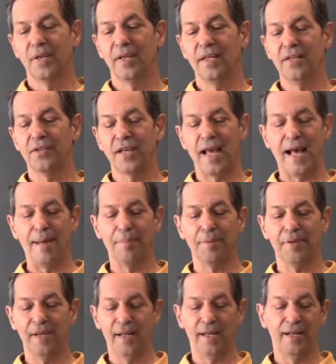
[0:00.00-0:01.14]
heel cap,
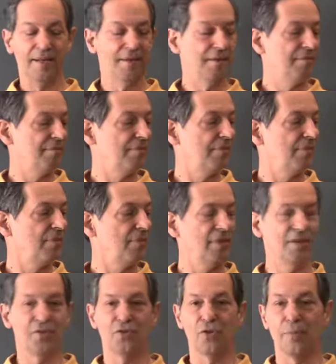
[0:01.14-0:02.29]
and
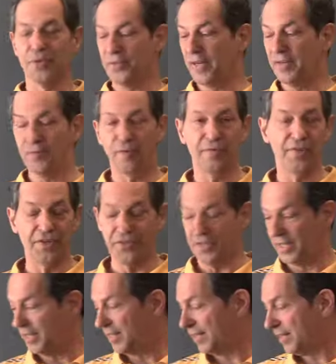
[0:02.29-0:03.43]
this is almost ready for
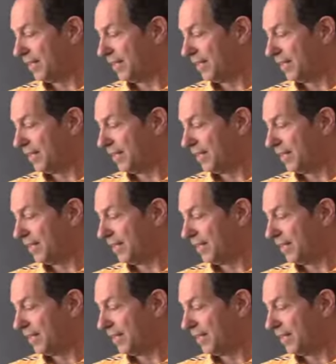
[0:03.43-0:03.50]
finishing.